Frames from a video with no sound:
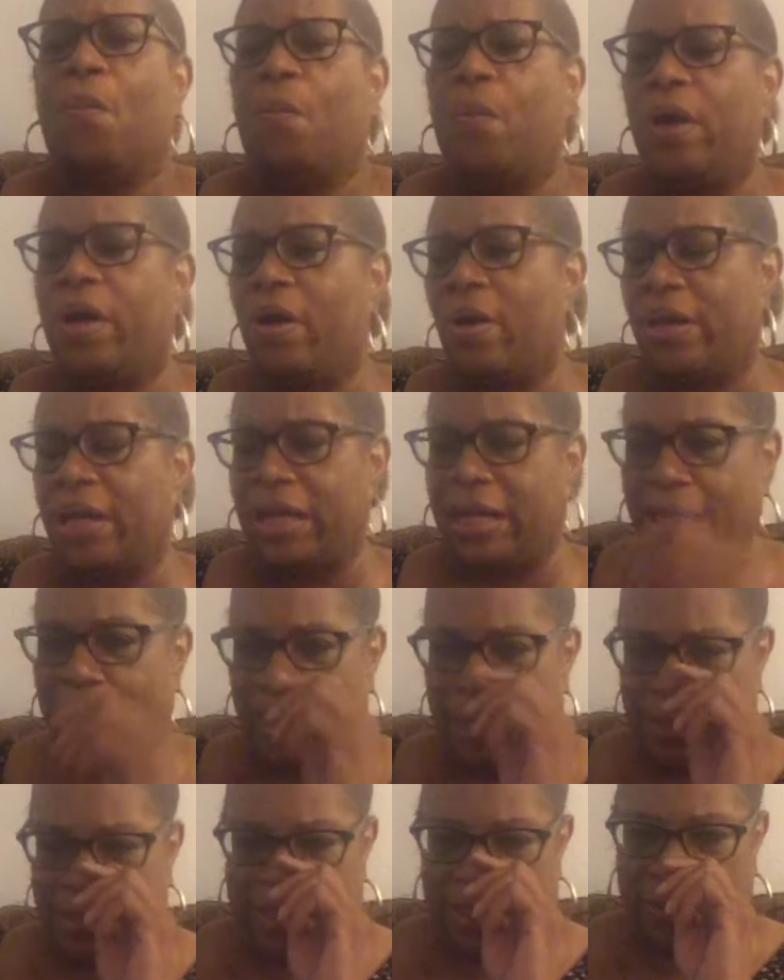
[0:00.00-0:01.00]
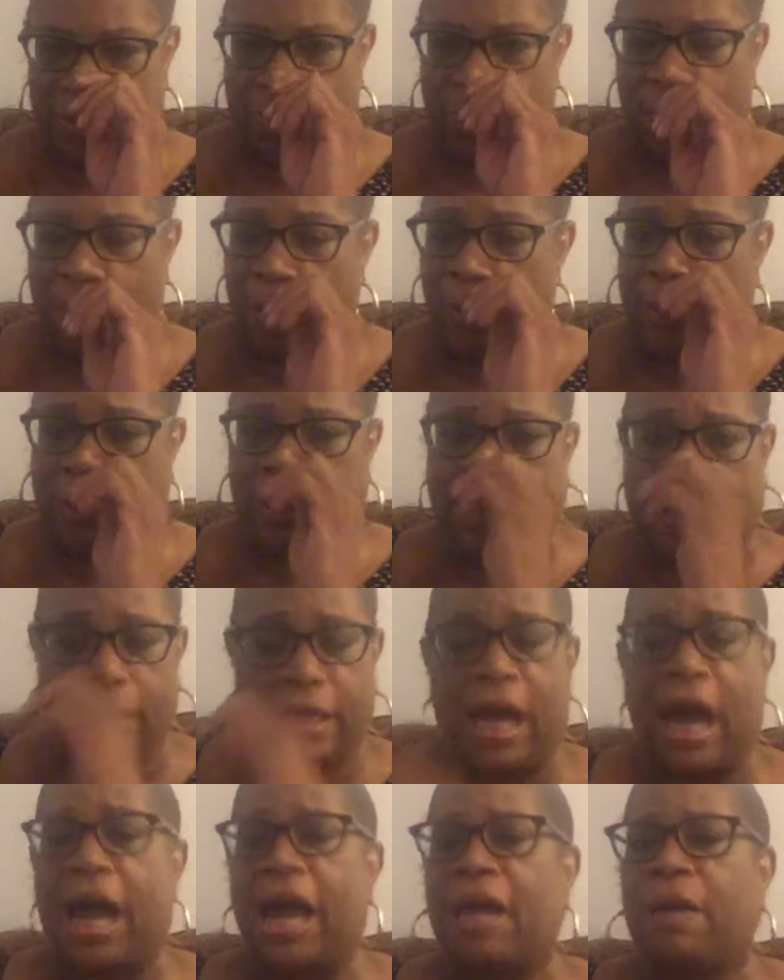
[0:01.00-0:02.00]
we're going to get into the word
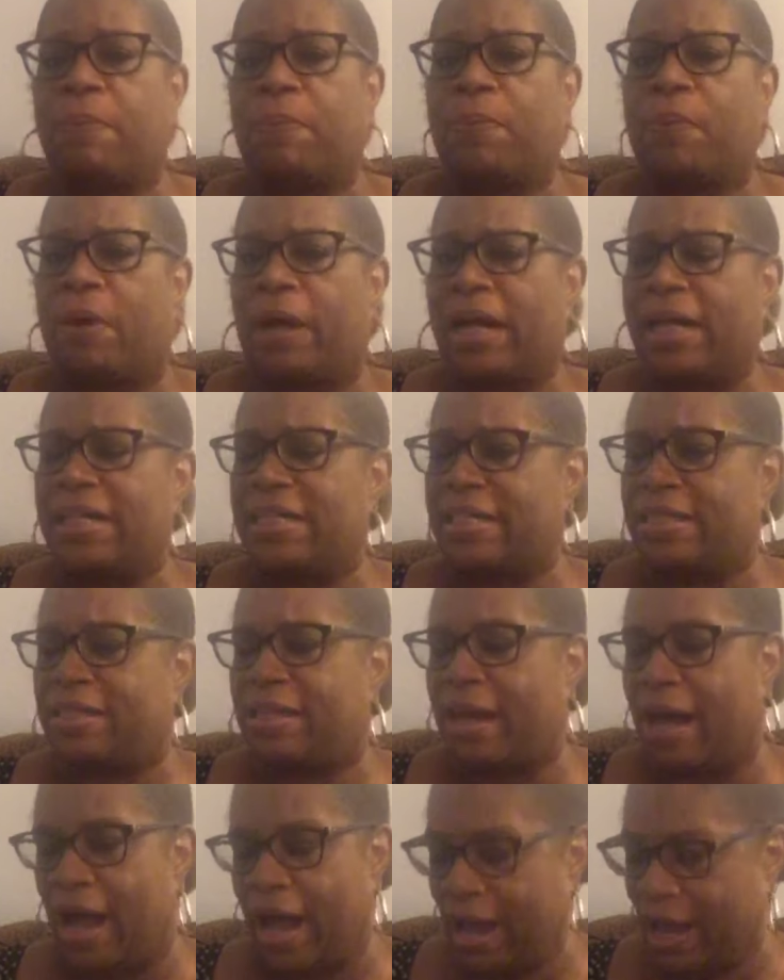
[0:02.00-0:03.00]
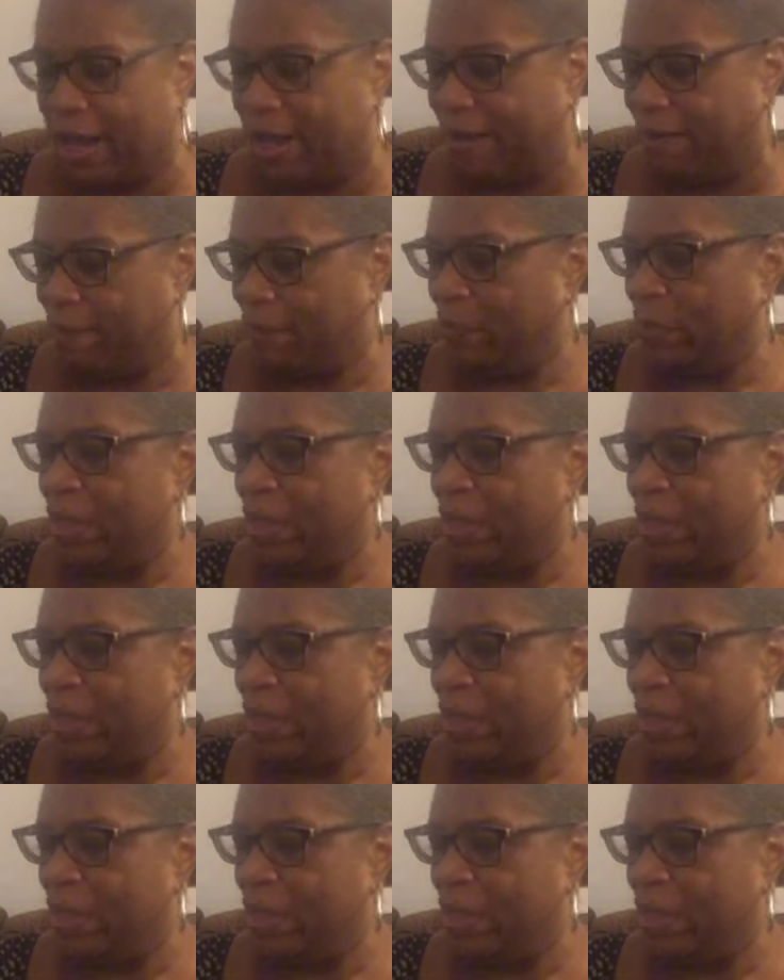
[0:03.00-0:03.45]
tonight. Praise God.